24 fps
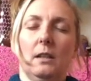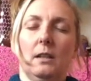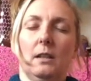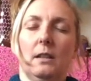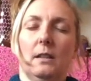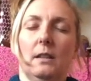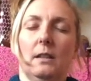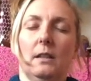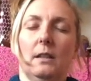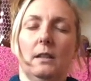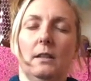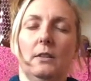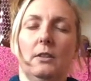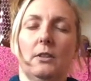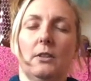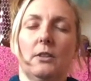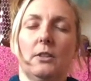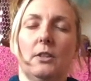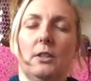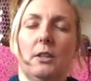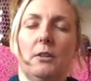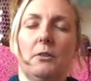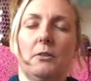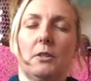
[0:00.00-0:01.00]
And just
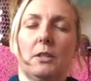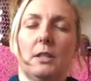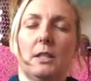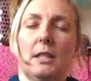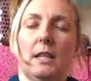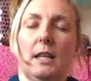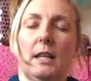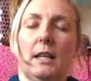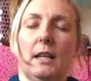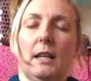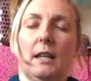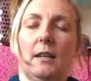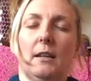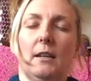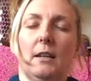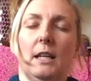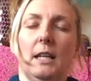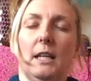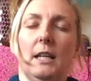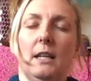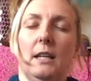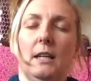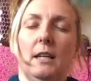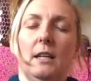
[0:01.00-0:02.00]
noticing, can I
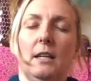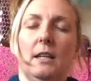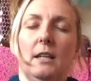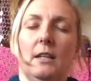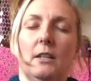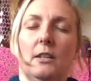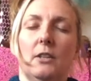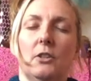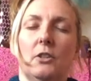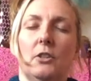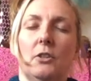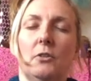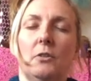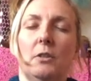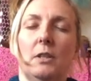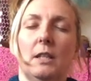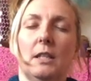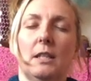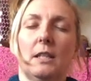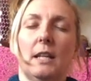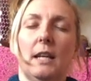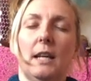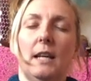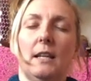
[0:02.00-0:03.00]
tune into
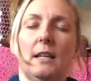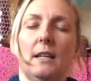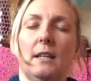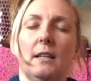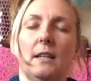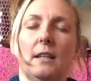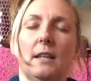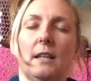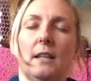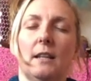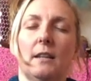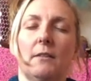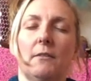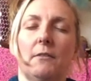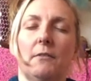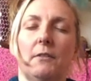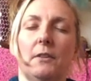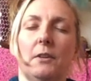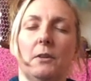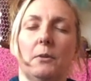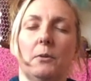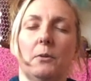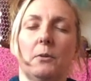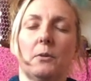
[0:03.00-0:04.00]
anything that
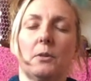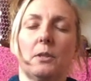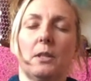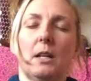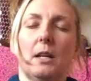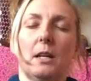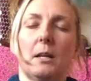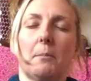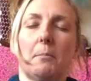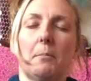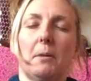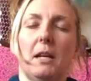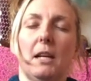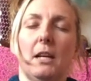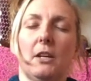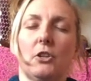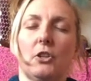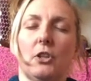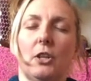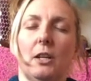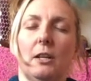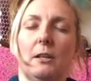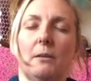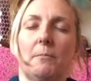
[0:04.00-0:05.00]
feels like
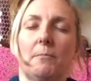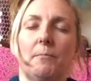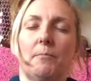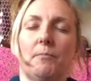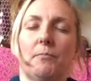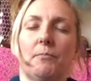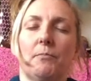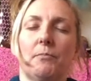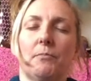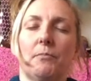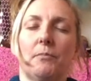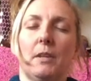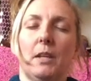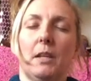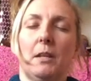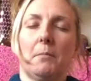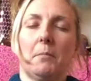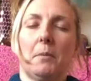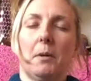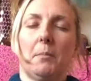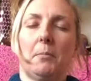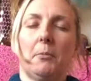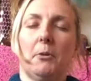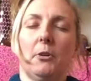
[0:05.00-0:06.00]
pleasure in my
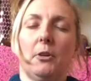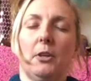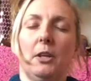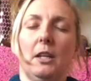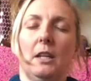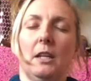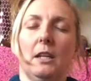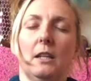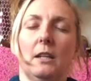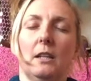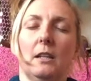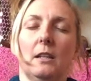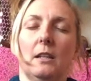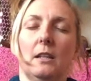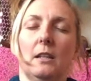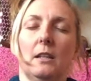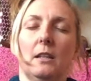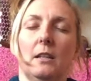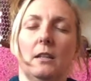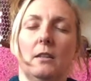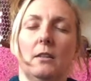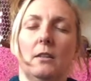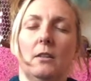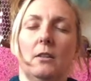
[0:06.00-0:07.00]
body,
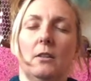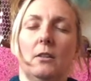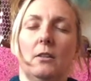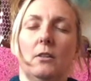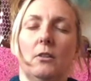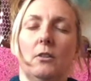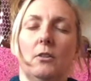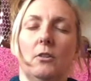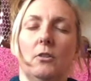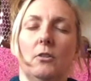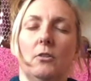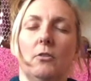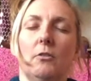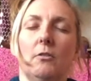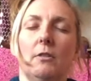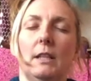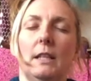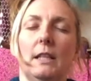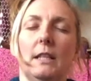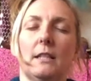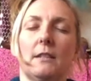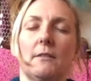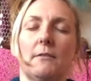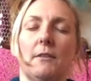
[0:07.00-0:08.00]
or at
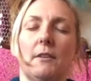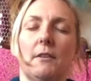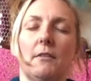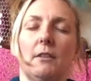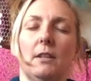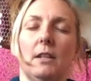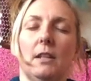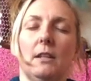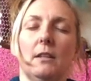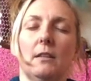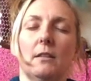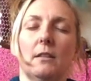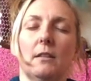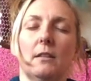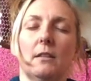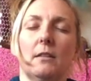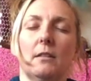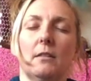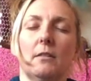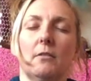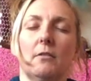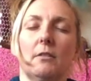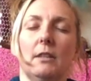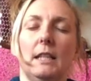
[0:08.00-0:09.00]
least at
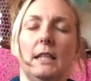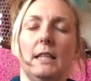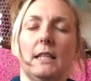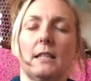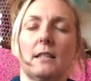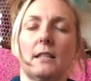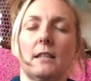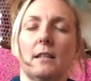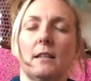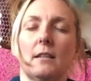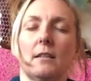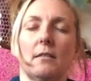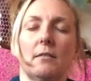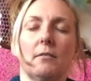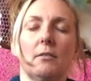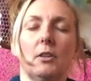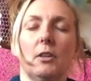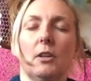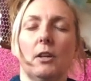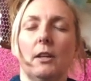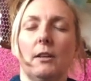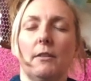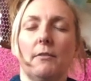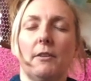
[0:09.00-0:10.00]

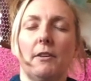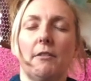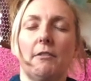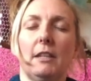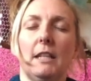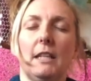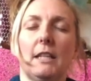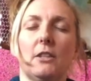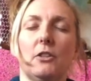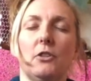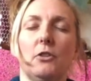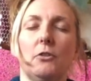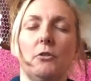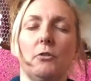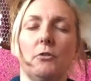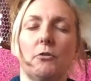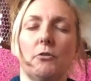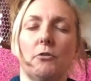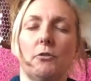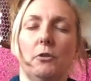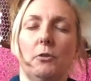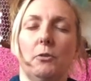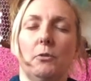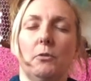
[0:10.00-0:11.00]
the very least neutral.